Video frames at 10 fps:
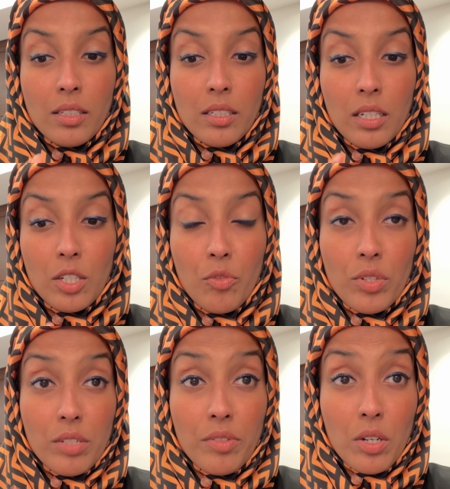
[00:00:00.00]
he
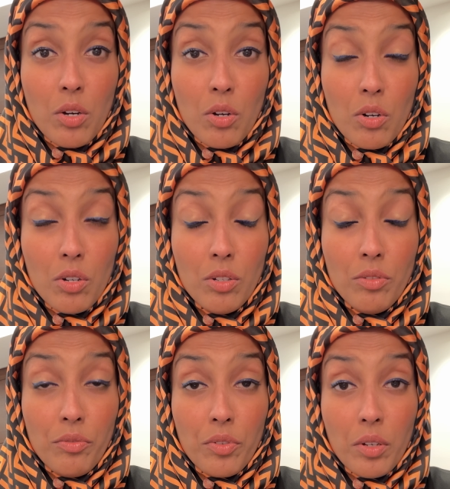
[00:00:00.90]
received a call
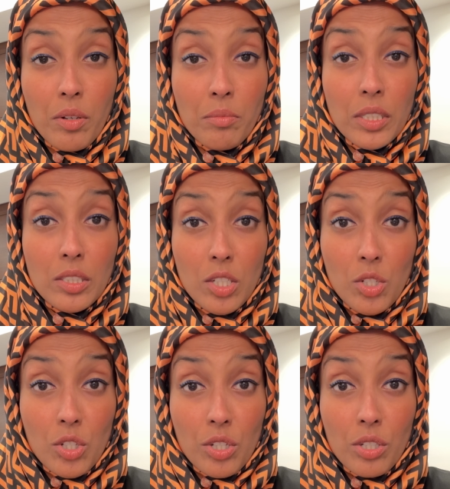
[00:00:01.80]
from the
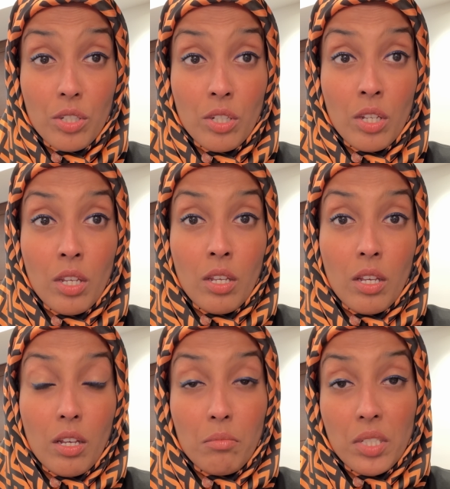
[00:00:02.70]
teacher.
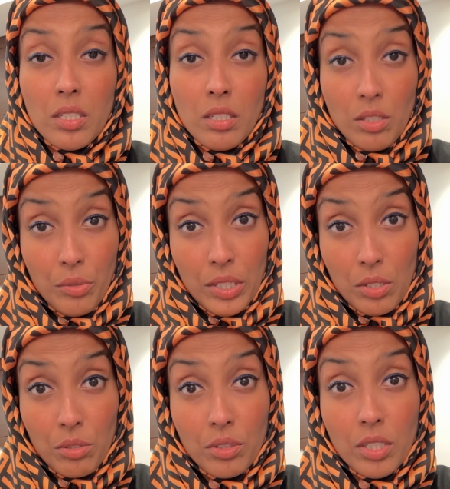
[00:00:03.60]
Mr.
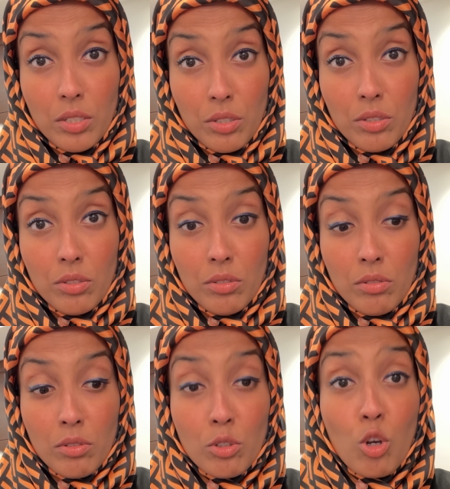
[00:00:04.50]
So-and-so, did you
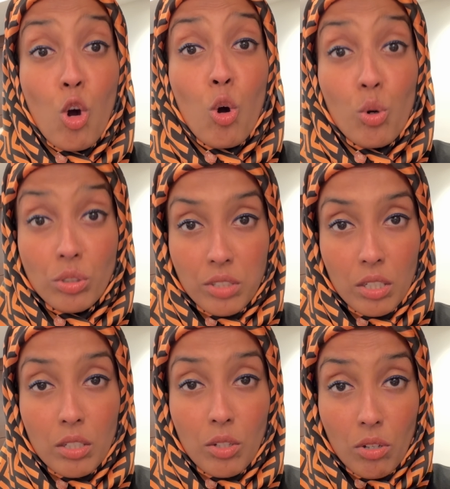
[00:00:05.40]
scold
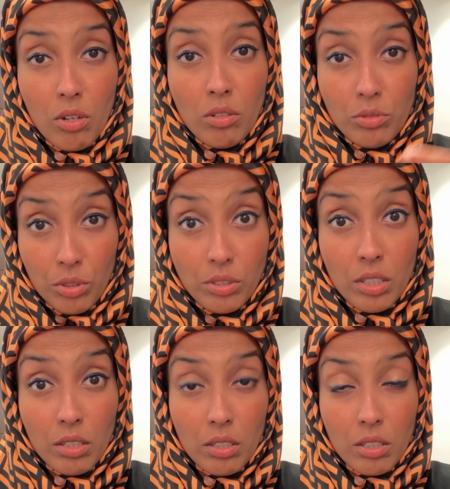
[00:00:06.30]
your
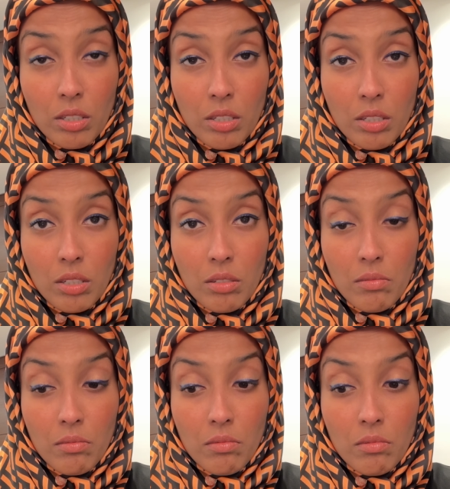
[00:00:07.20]
daughter?
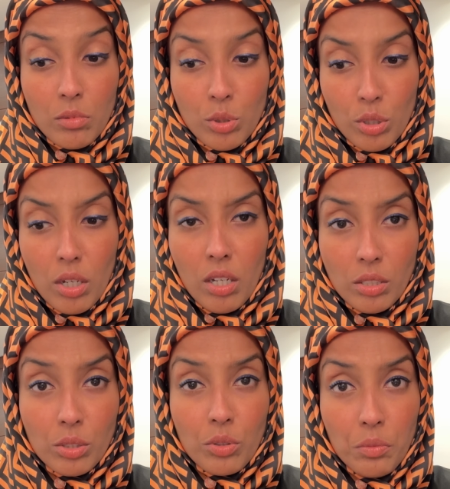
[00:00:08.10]
Yeah, I
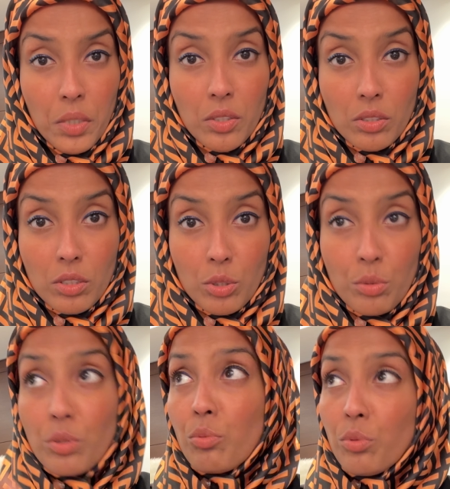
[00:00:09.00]
scolded my daughter. She
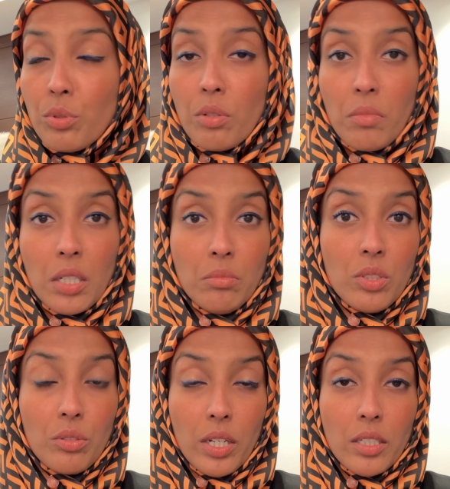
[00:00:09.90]
was rude to her mom,
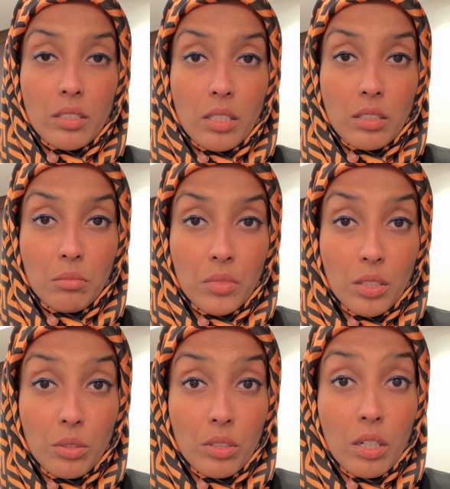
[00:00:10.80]
so I said something
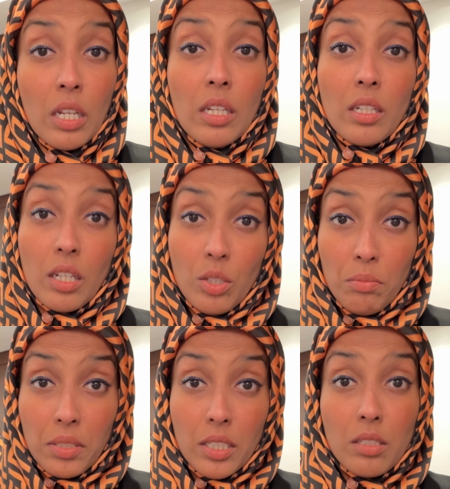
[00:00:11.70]
to her. Can you
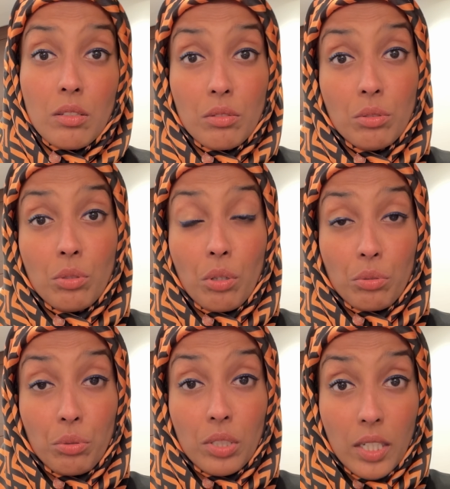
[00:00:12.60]
please don't talk to
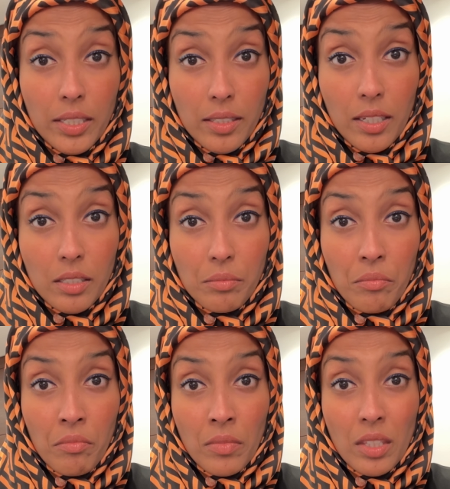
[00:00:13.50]
her like that?
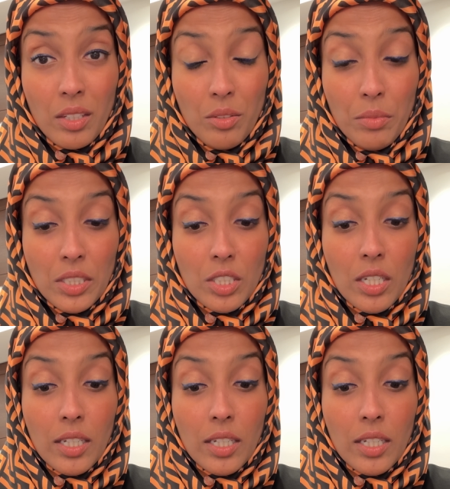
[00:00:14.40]
Can you imagine?